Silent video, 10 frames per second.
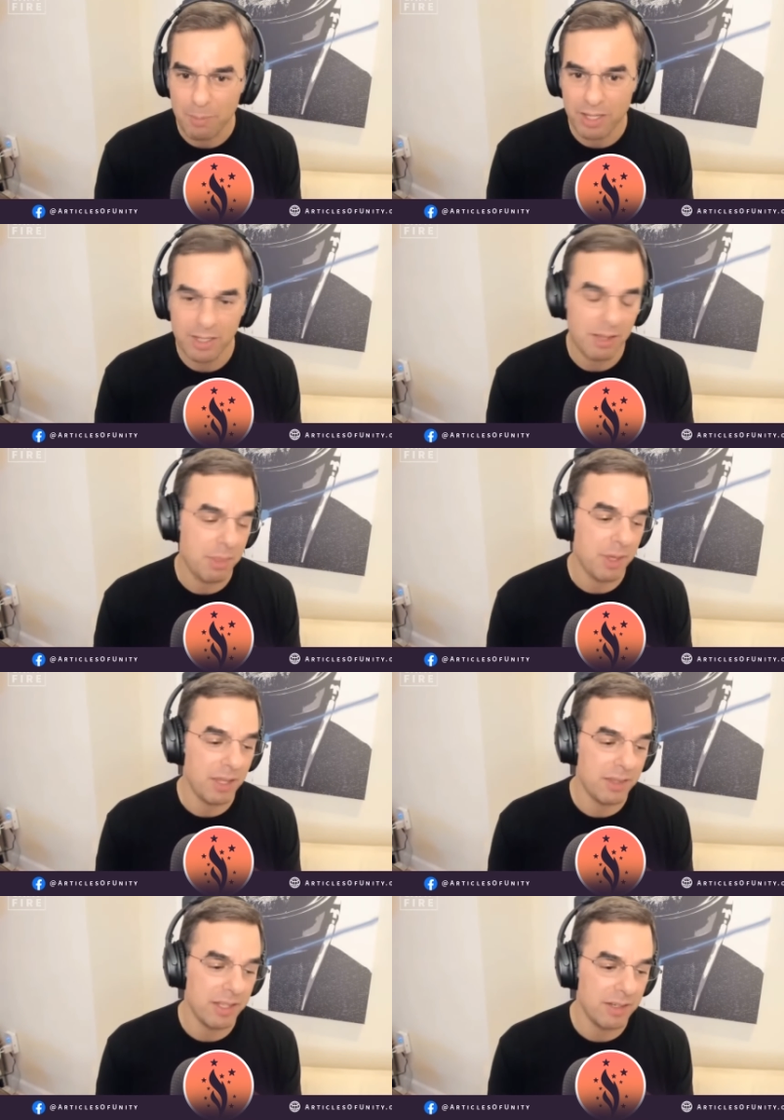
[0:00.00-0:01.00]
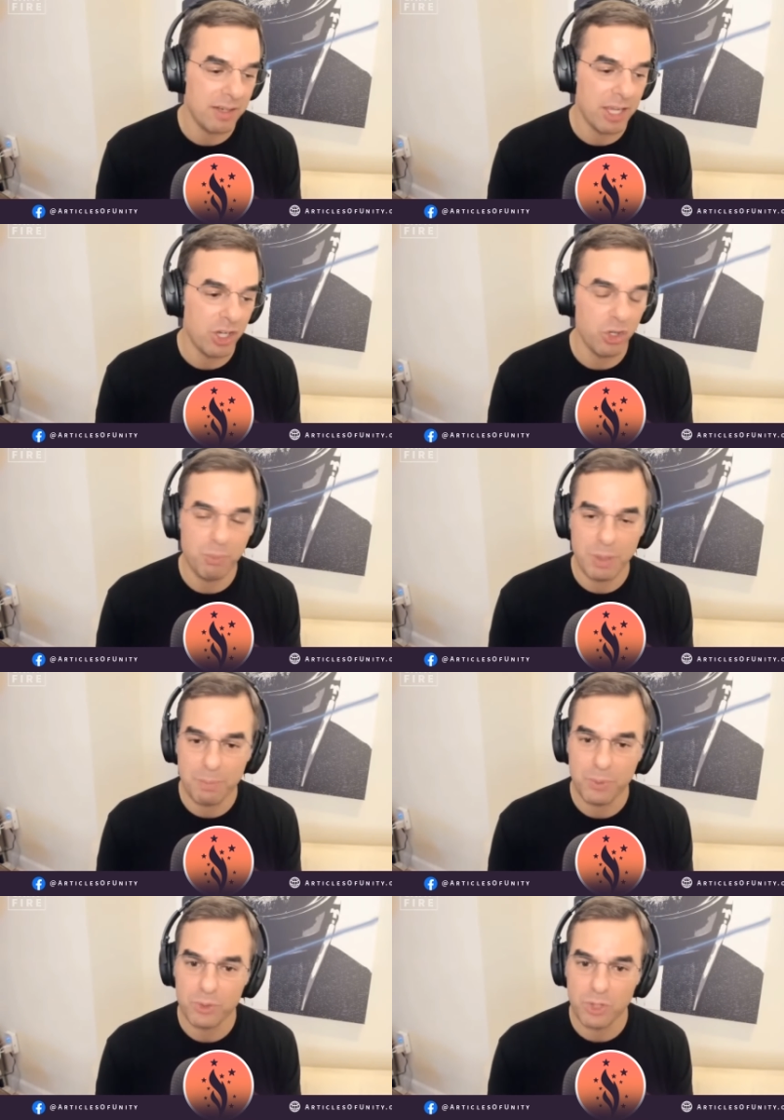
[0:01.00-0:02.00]
I didn't think that it could be
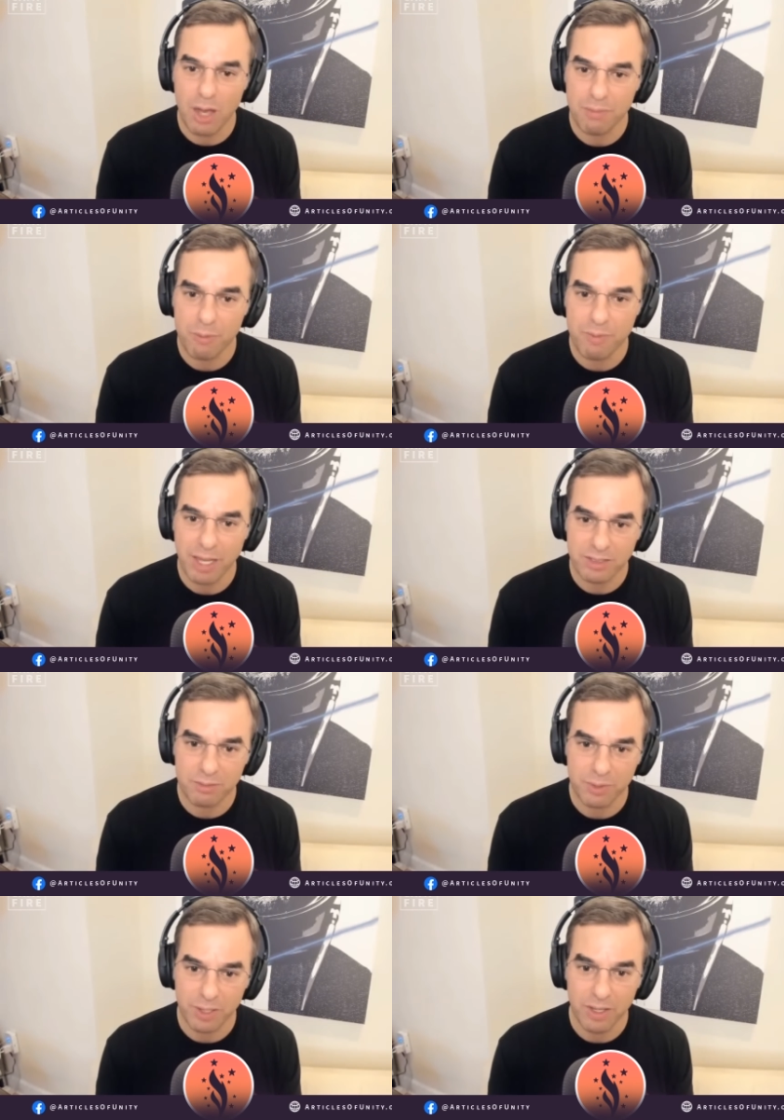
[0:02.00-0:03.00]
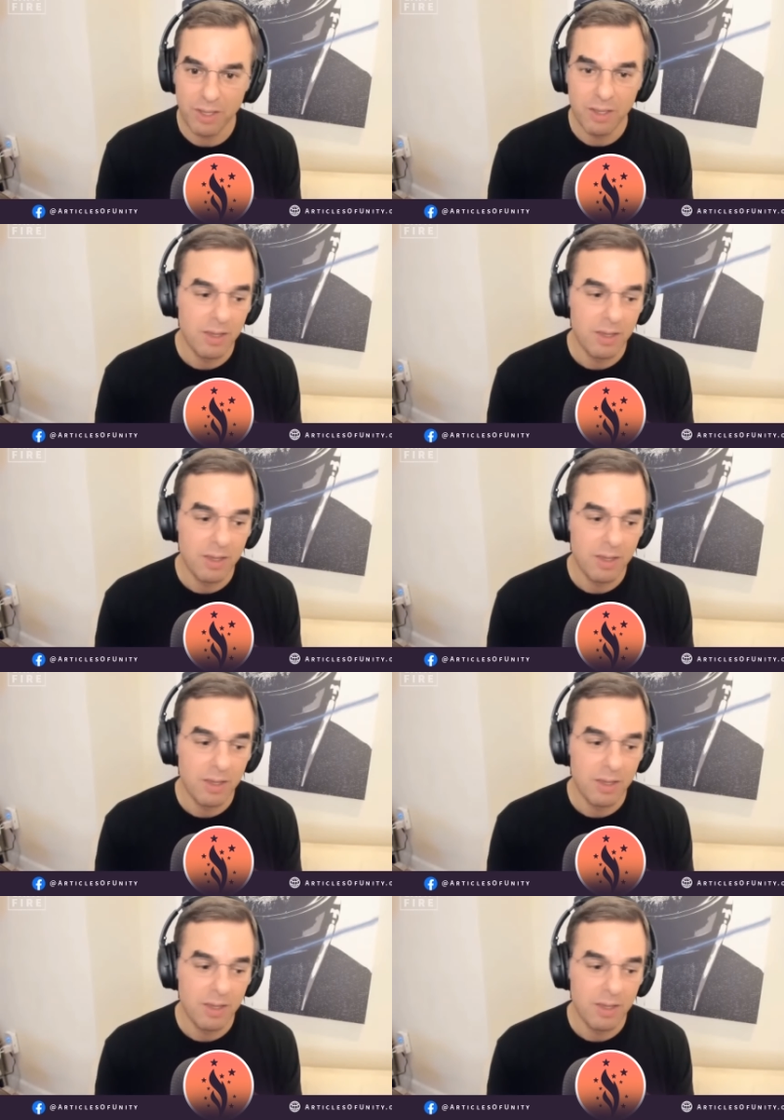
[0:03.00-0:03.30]
pulled off effectively.